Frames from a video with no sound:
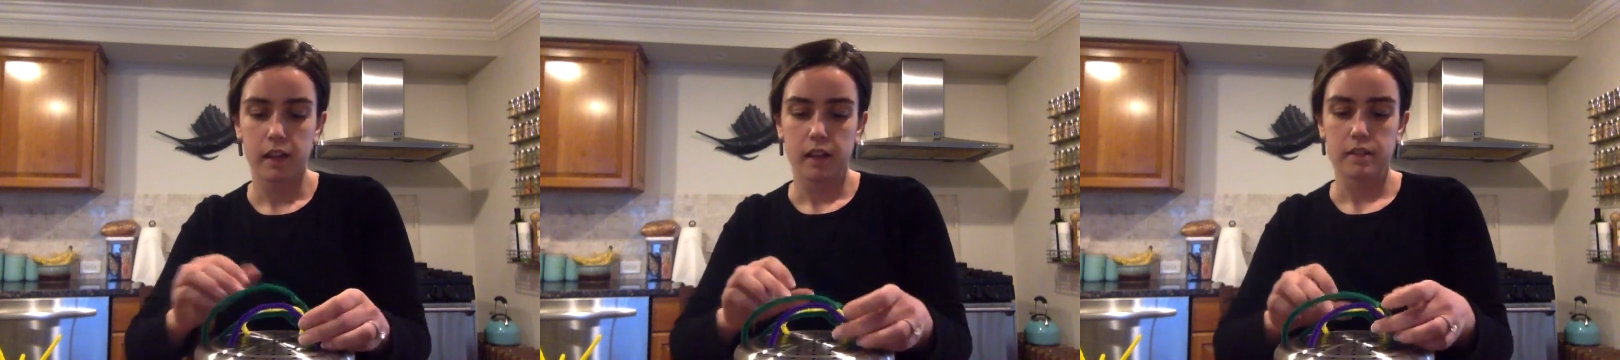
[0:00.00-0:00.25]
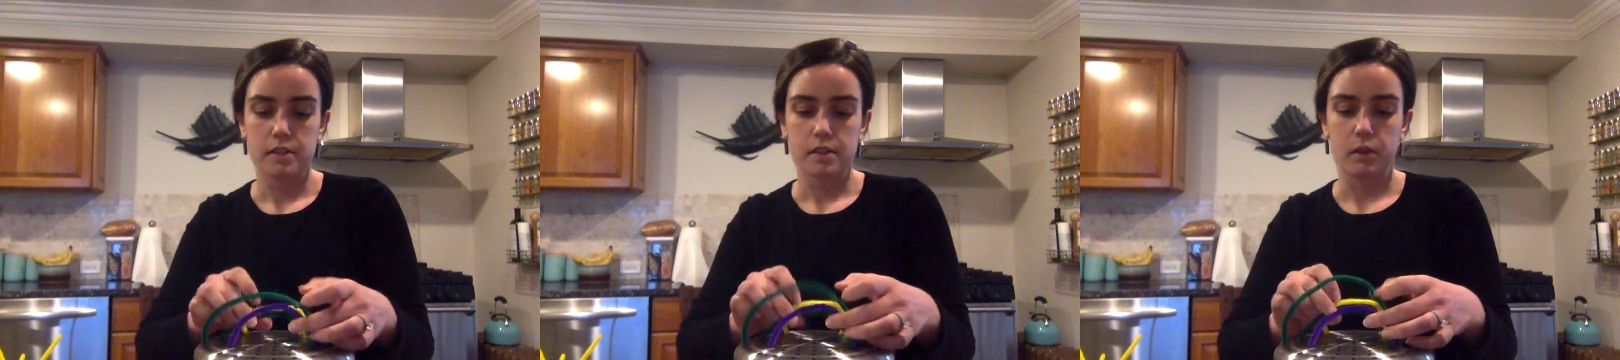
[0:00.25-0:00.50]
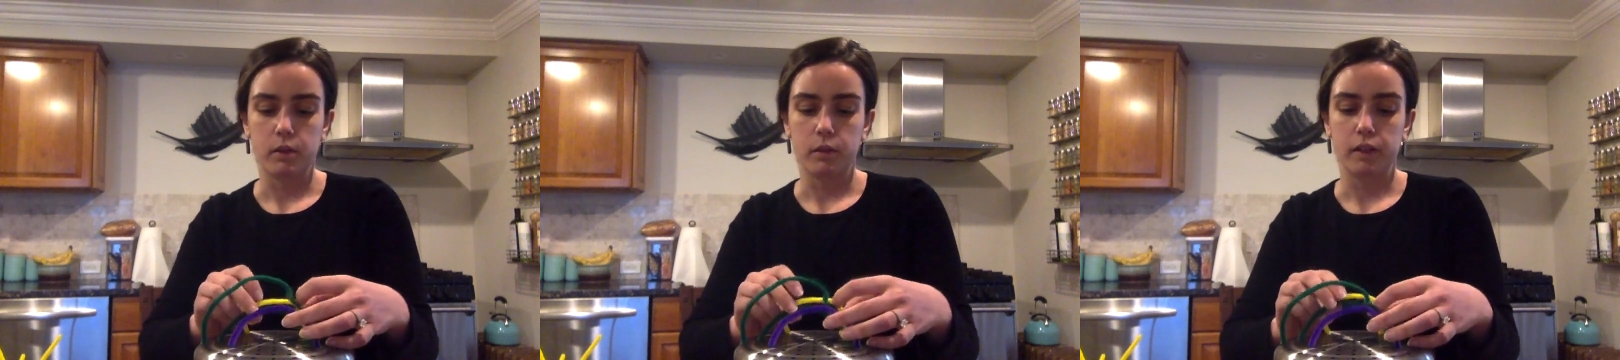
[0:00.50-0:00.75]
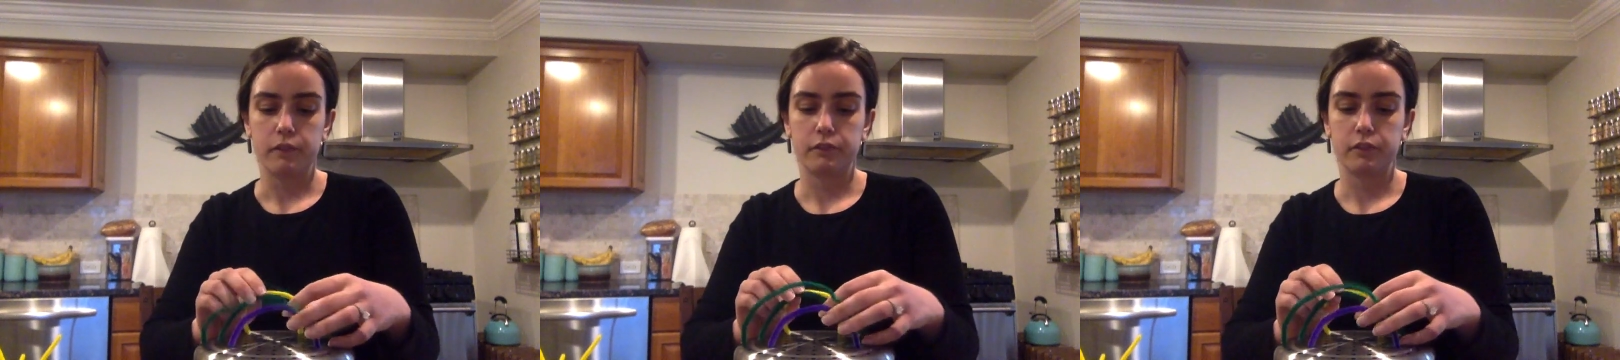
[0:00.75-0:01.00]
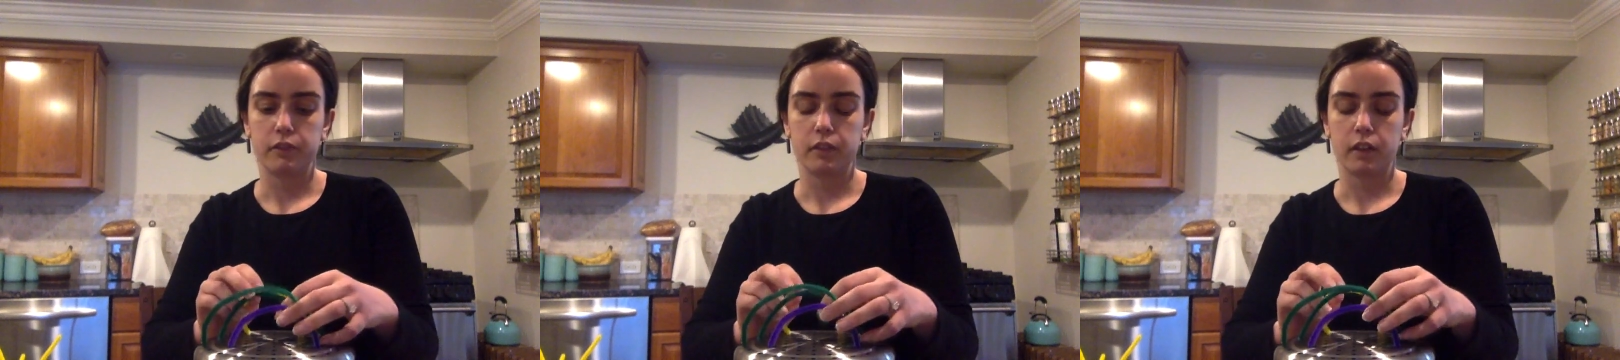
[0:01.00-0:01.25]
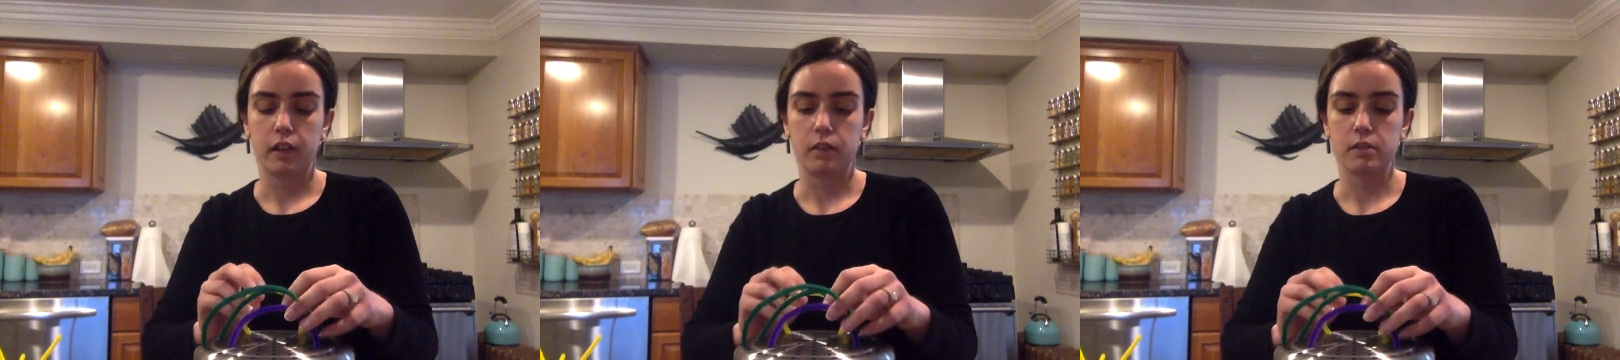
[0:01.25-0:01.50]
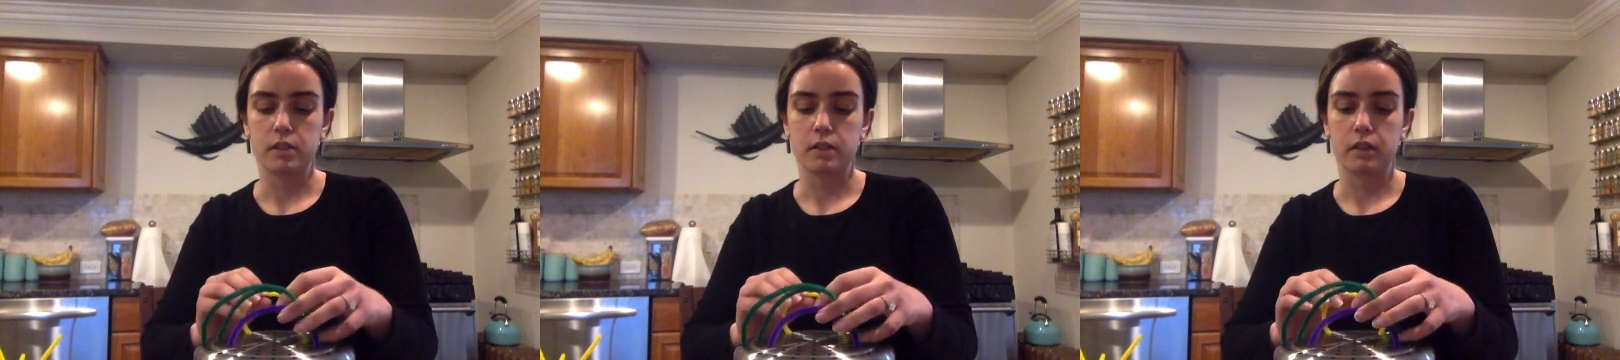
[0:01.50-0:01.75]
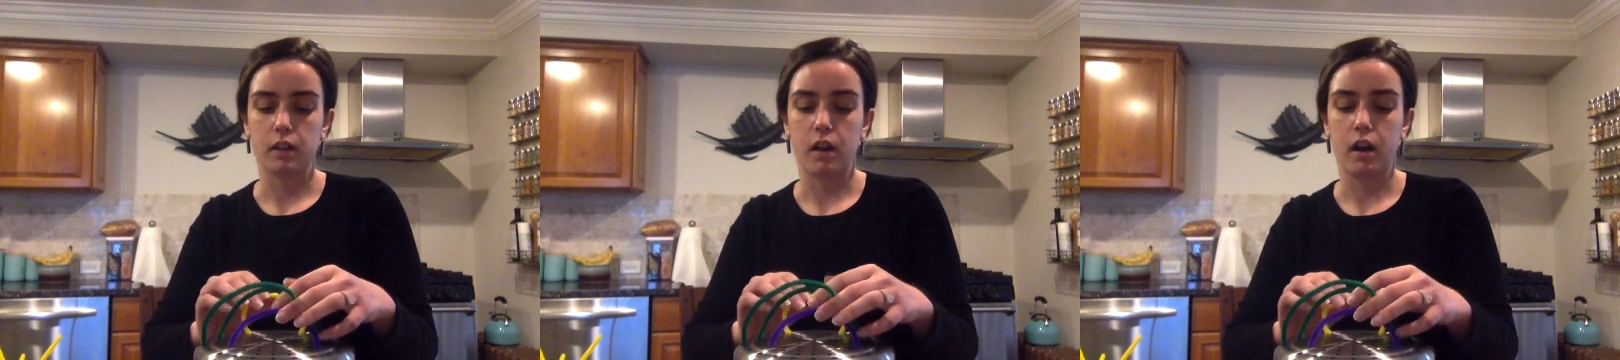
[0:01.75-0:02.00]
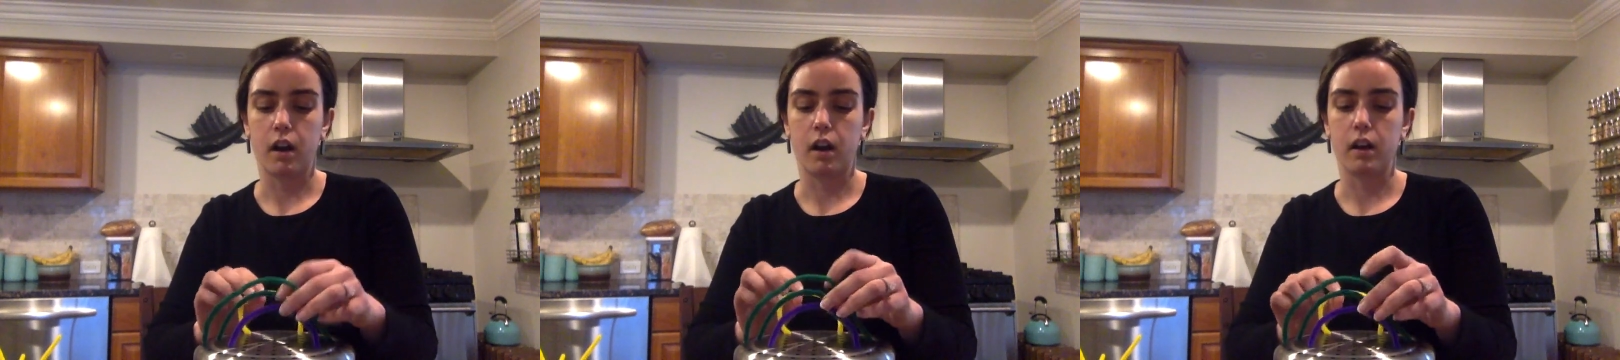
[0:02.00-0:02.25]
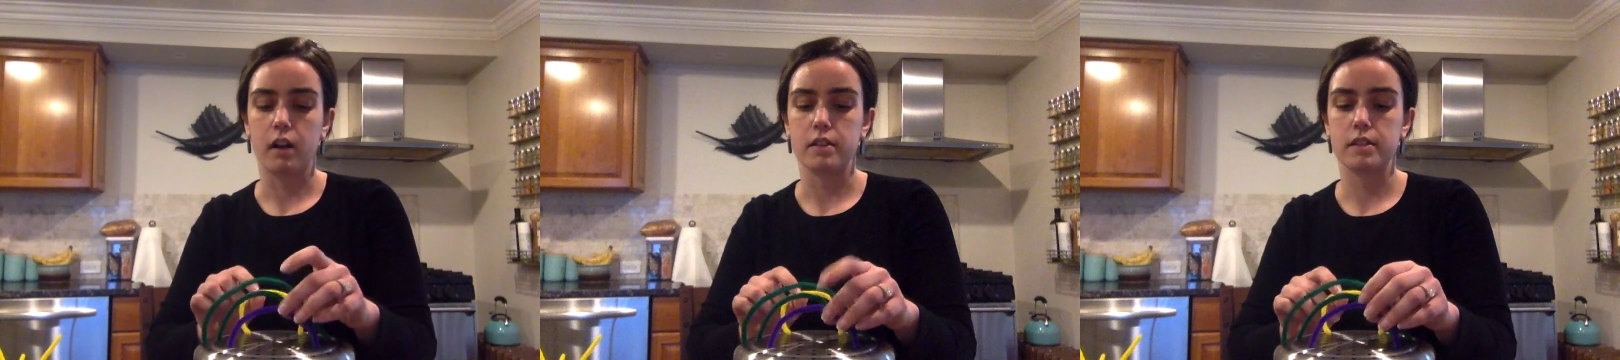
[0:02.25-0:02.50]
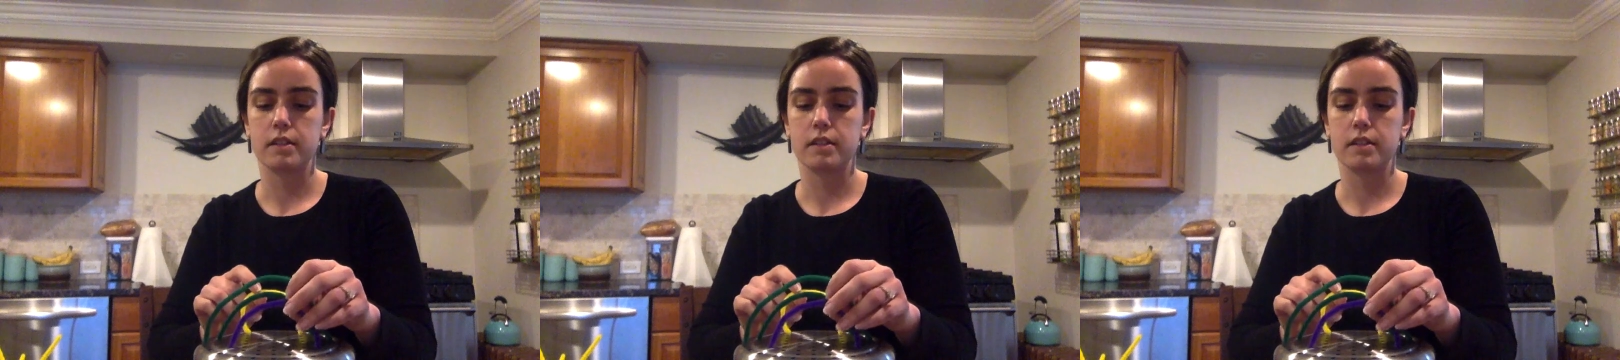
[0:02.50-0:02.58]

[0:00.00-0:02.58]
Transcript: And so if your kiddo's into cars,